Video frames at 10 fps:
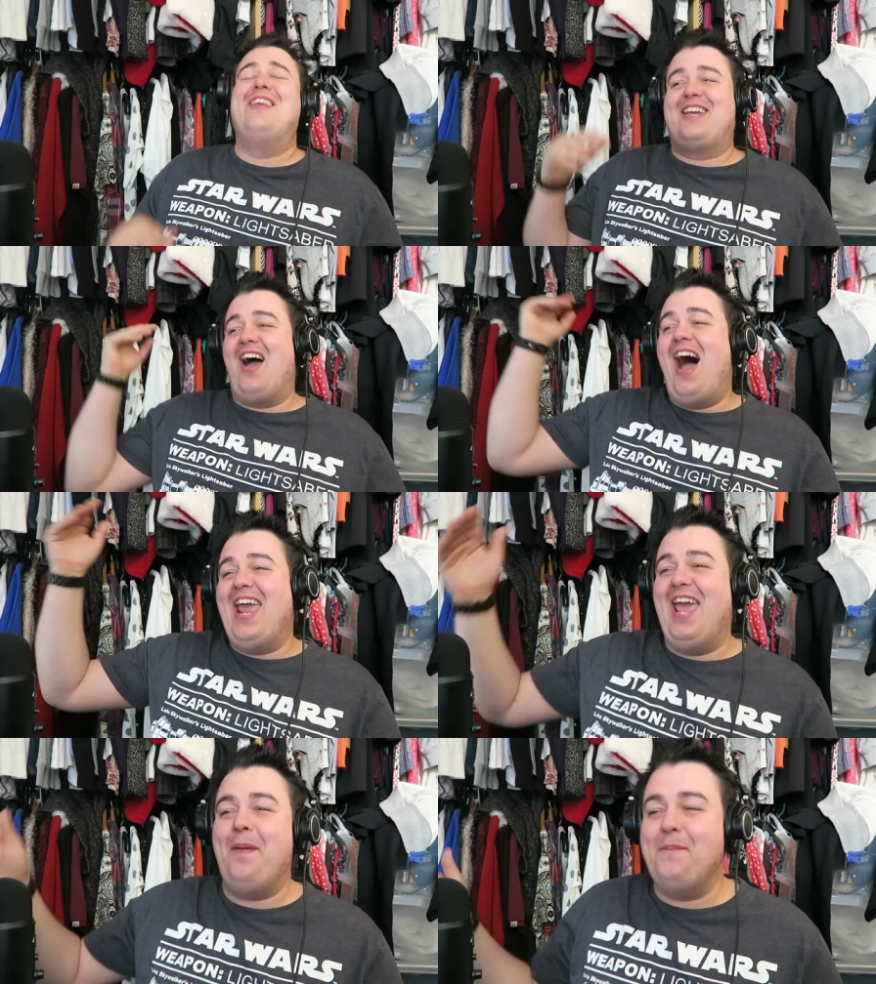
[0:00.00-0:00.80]

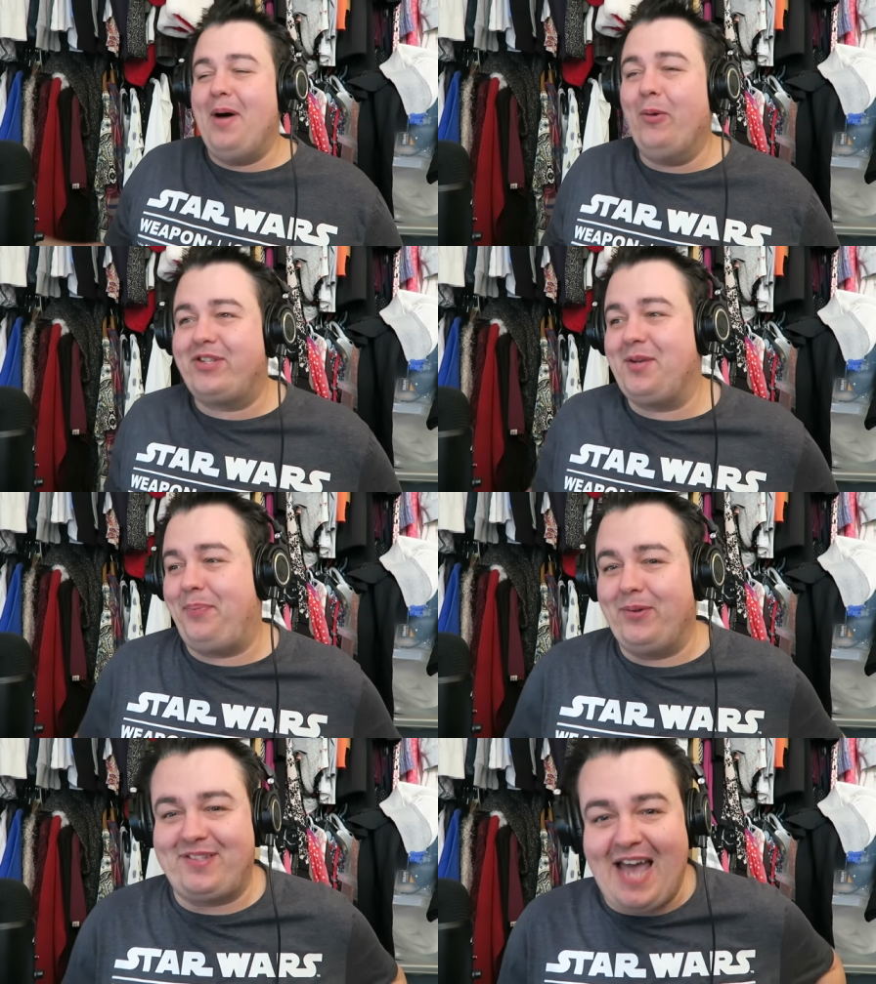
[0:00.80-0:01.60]
guy hit
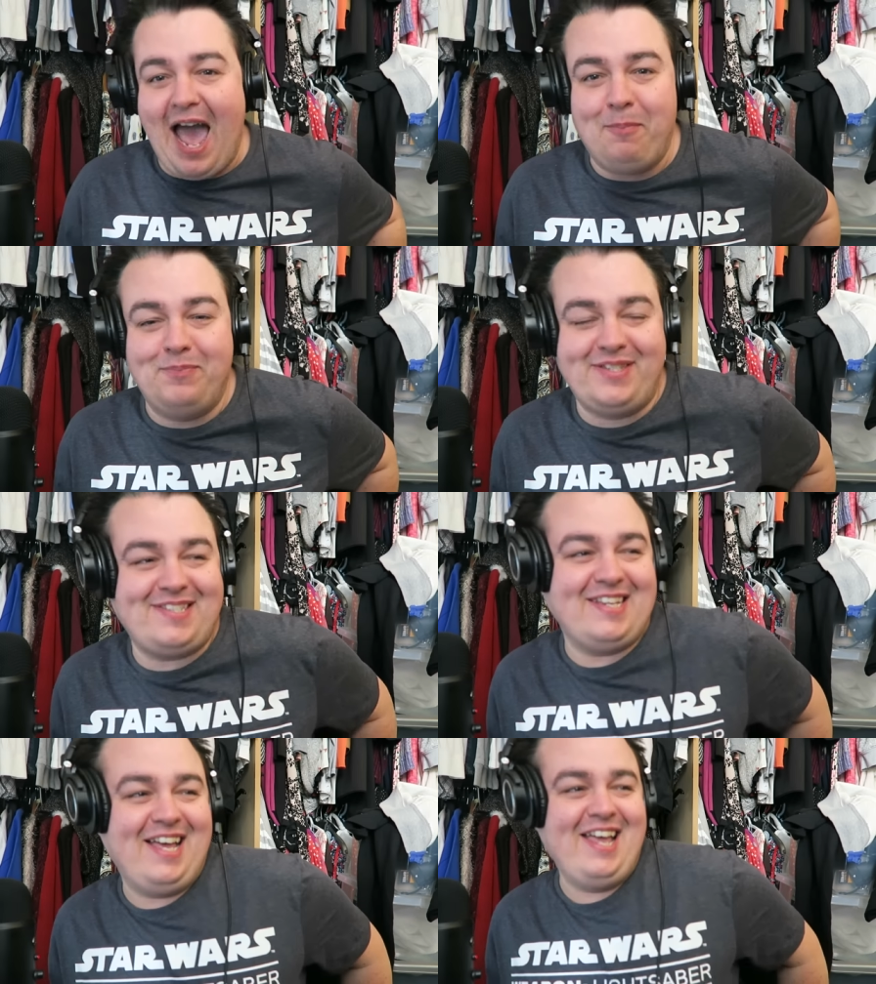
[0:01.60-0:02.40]
multiple
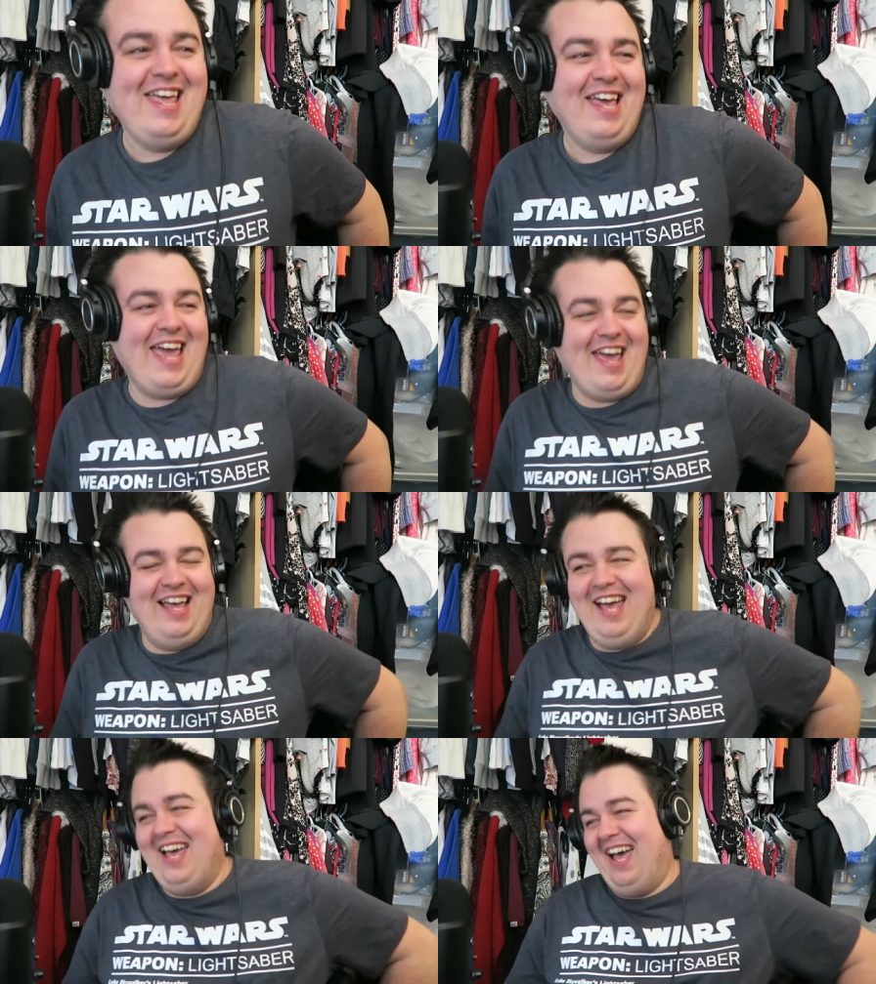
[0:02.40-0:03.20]
dabs.
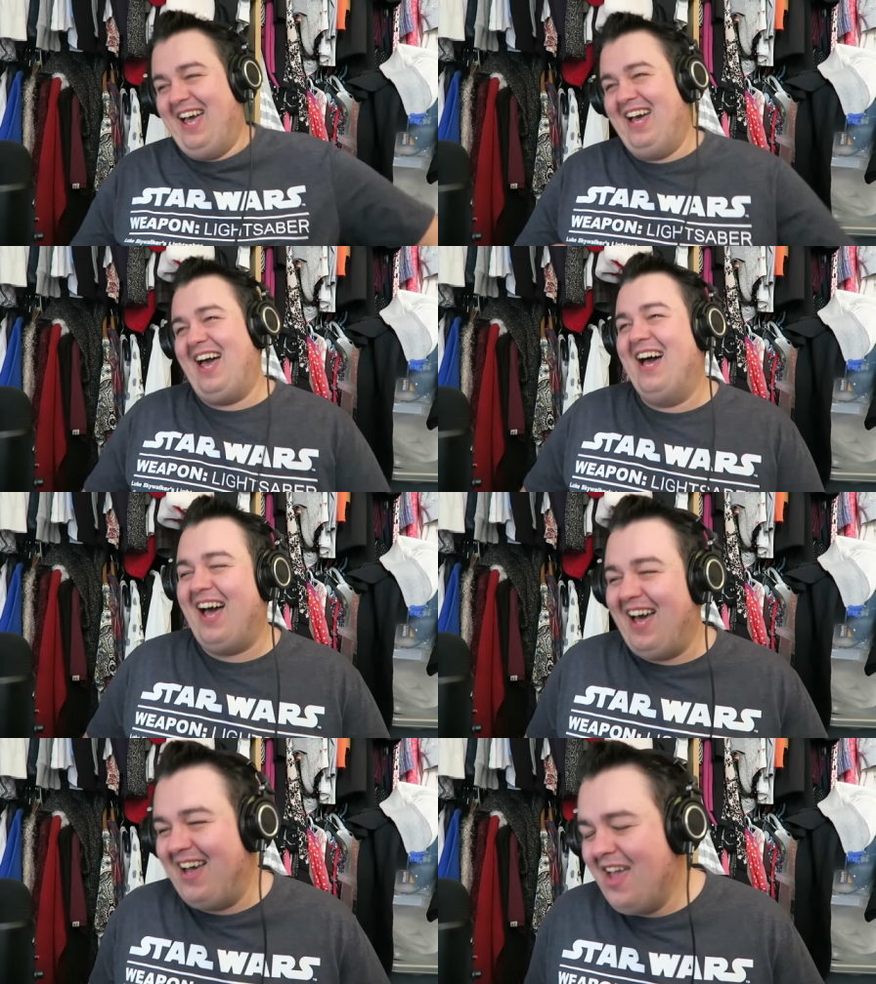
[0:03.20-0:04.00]

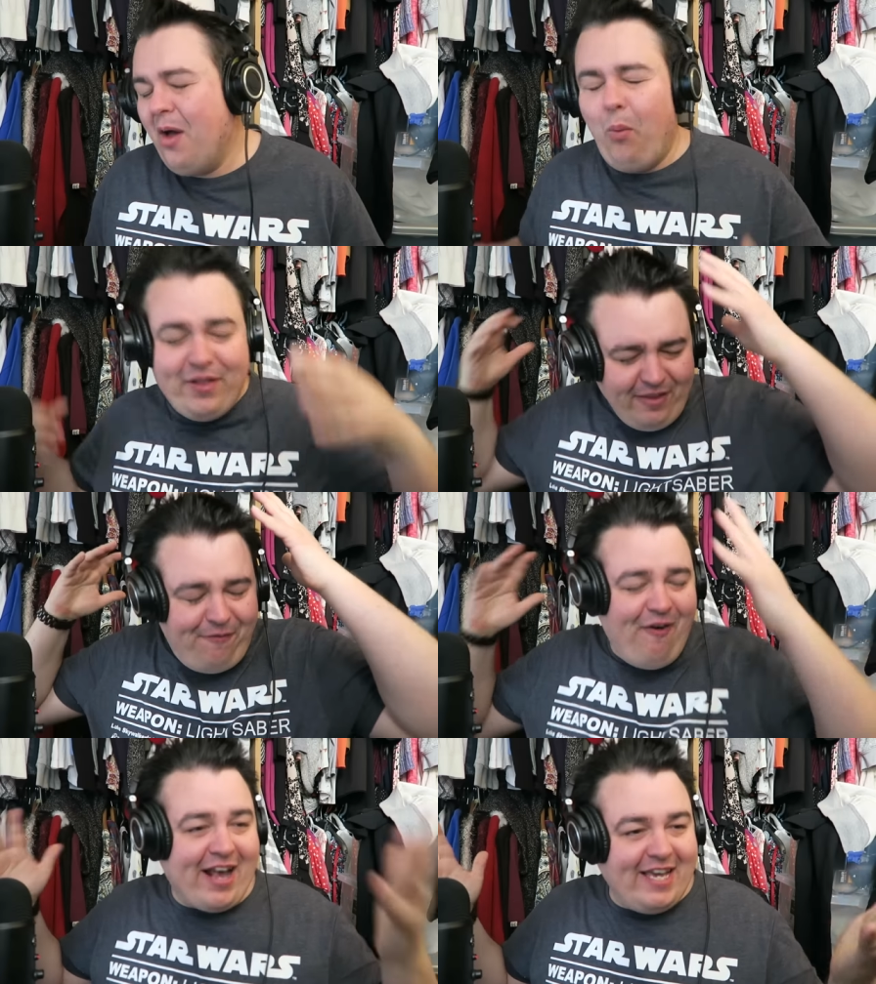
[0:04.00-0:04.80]
What the
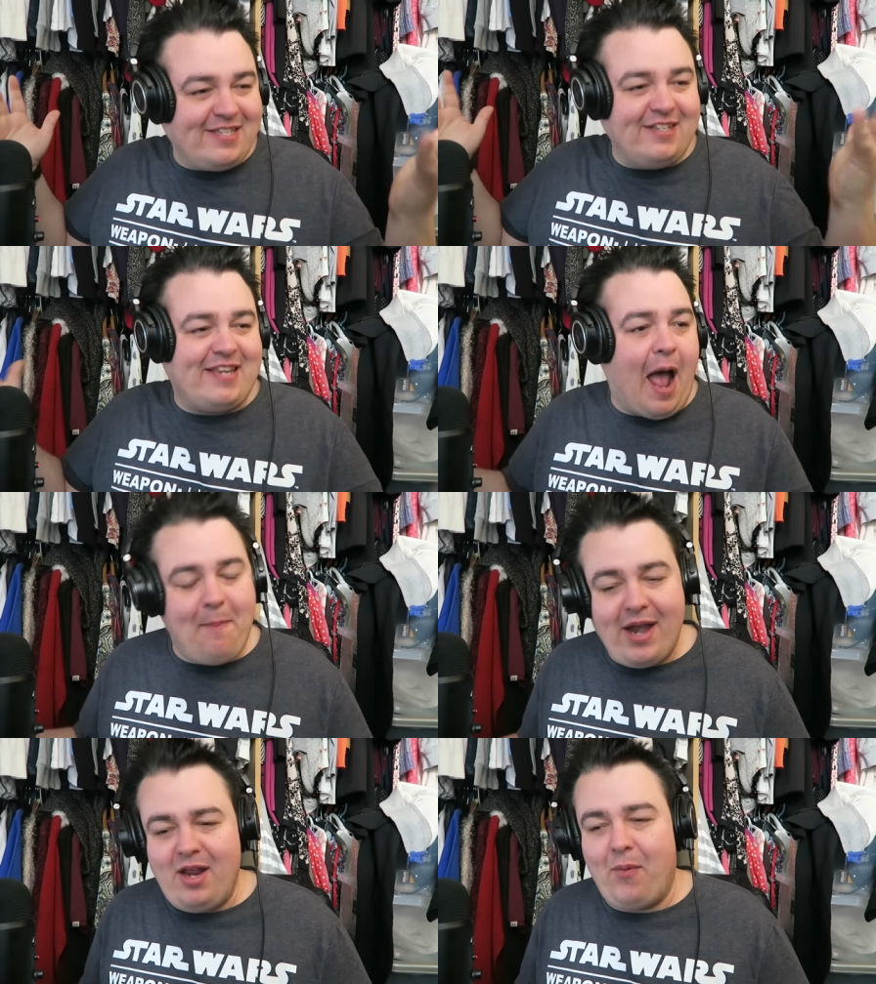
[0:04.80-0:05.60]
fuck is a
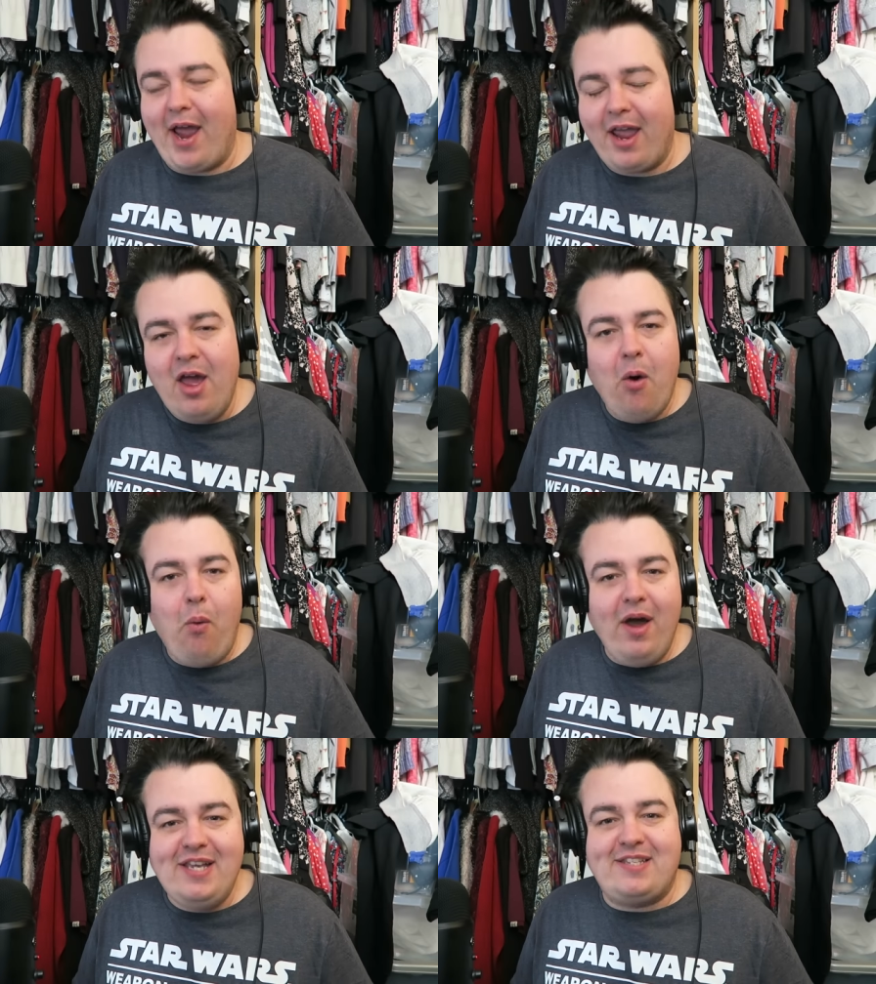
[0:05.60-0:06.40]
dab anyway?
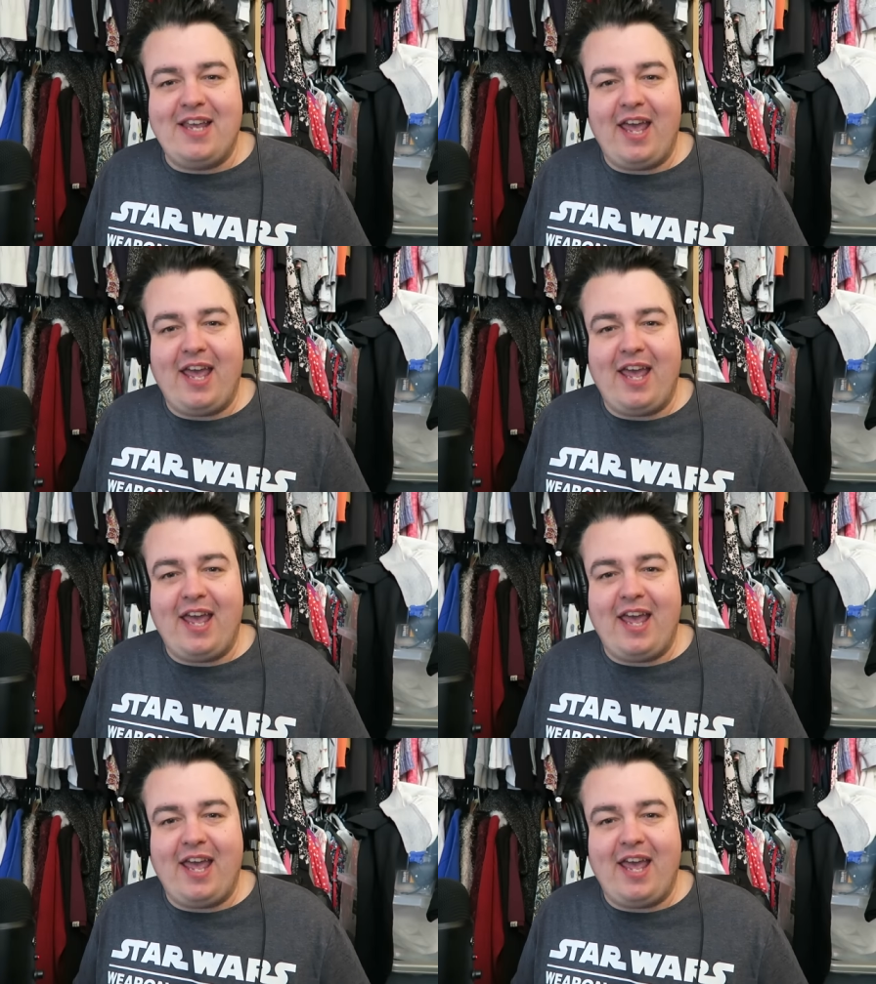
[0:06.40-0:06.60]
What is